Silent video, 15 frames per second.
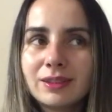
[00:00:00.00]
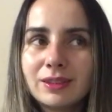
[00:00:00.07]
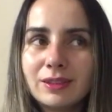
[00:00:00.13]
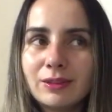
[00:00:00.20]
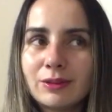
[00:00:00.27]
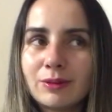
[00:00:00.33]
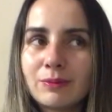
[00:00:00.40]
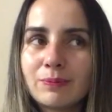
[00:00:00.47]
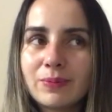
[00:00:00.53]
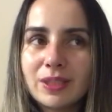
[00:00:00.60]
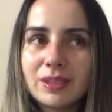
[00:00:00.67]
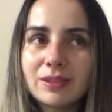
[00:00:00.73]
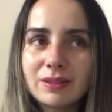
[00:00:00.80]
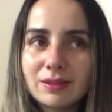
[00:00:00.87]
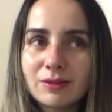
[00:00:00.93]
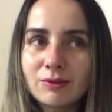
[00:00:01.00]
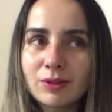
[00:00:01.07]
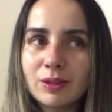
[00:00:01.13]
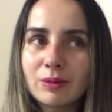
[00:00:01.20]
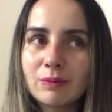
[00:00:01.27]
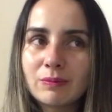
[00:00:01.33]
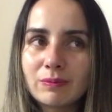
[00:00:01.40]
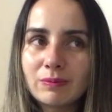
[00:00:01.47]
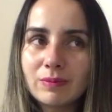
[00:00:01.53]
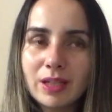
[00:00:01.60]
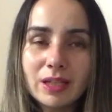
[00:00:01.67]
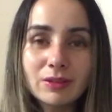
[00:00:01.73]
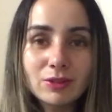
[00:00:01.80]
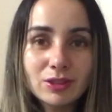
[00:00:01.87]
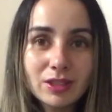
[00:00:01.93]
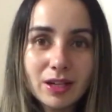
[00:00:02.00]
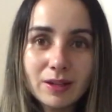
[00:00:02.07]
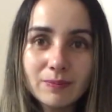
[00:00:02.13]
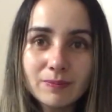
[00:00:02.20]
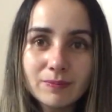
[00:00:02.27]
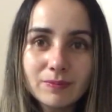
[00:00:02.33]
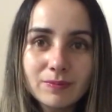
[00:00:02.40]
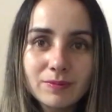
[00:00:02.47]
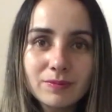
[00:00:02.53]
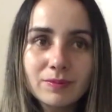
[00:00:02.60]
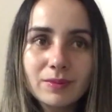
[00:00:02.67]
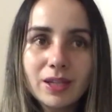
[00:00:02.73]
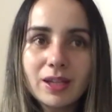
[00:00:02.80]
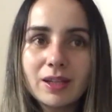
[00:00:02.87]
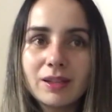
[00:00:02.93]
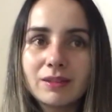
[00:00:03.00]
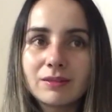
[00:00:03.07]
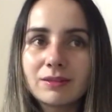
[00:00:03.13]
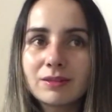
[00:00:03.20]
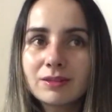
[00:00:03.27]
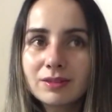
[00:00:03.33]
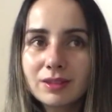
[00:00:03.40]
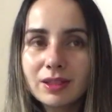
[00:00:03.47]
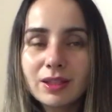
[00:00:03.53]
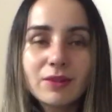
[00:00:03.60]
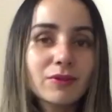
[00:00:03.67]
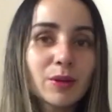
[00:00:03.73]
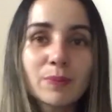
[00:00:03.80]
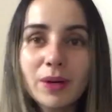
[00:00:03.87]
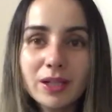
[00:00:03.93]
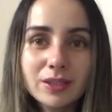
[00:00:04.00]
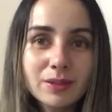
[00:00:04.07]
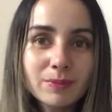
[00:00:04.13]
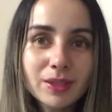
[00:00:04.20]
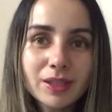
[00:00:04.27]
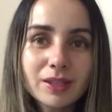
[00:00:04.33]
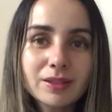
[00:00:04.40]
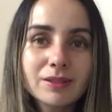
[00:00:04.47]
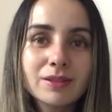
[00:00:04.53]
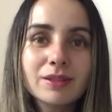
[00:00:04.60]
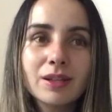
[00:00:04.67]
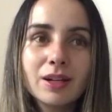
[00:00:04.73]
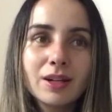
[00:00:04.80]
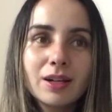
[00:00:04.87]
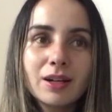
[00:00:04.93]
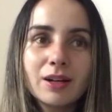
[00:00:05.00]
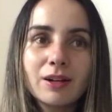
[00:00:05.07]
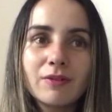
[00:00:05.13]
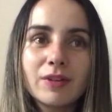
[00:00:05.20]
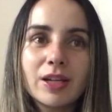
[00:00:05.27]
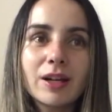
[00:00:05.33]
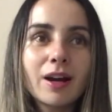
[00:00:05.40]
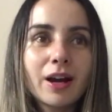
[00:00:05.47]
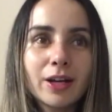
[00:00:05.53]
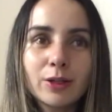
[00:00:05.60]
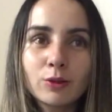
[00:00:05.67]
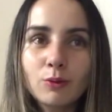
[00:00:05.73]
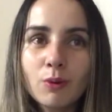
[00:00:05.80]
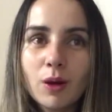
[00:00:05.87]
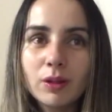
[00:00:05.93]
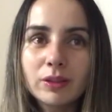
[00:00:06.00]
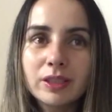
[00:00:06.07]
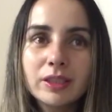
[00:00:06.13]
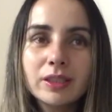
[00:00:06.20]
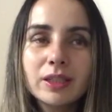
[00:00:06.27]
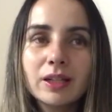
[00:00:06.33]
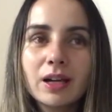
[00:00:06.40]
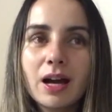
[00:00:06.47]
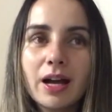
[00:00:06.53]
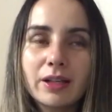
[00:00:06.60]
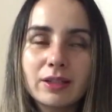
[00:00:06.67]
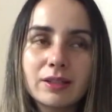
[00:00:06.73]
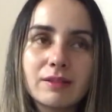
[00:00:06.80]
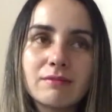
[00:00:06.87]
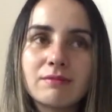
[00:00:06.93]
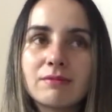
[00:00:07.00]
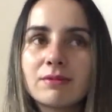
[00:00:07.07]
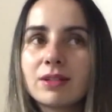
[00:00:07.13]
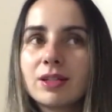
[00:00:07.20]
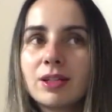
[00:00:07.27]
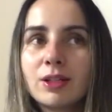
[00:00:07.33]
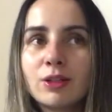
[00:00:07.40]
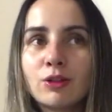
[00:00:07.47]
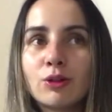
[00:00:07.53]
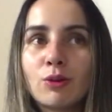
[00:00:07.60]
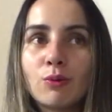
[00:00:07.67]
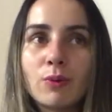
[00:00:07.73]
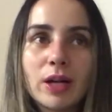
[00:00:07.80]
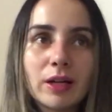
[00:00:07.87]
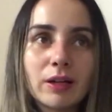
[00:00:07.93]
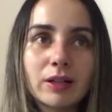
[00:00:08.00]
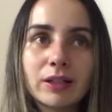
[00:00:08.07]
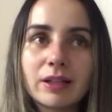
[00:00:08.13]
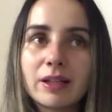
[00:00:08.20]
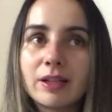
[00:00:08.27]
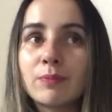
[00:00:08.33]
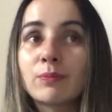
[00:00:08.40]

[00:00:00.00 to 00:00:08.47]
you know, pieces from H&M, and if I buy something that is of a higher quality, I can, you know, wear it and